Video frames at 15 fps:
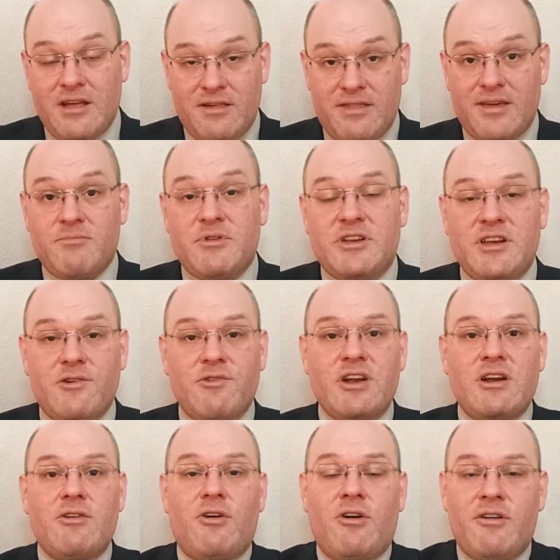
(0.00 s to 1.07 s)
The
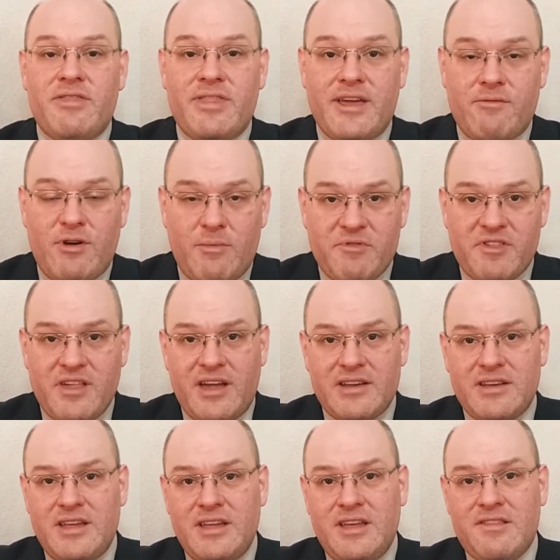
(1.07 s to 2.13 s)
material on their
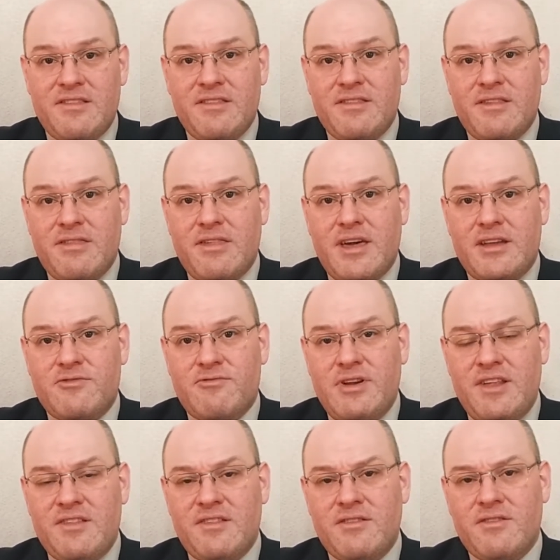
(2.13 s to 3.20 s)
website isn't that
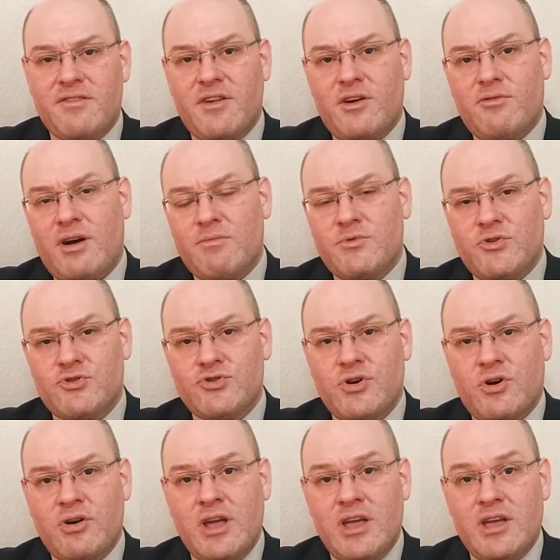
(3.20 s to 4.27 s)
recent, so I'm not
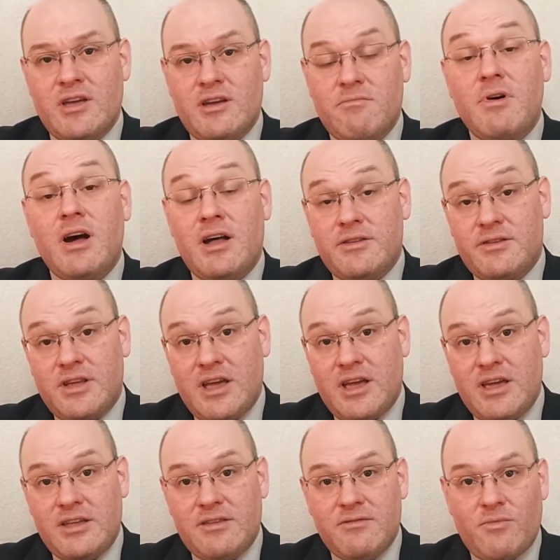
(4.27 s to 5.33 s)
sure, but
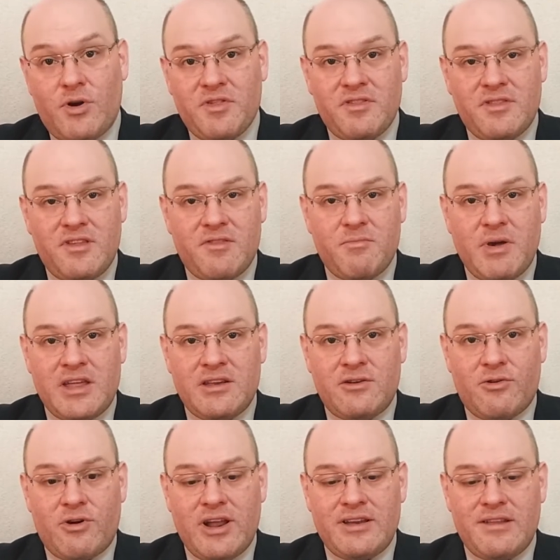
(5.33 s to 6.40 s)
yeah, it wasn't
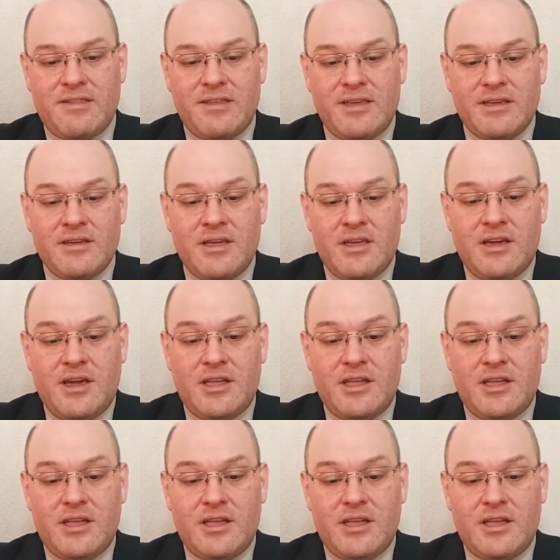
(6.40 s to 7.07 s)
disbanded or anything.